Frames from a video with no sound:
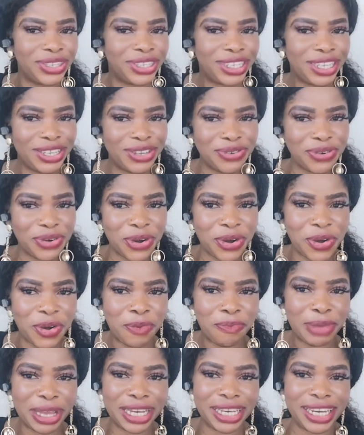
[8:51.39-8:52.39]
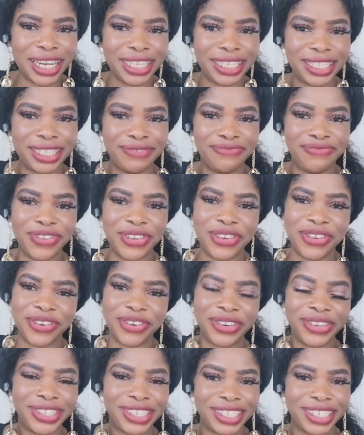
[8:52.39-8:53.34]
See you all on my next video.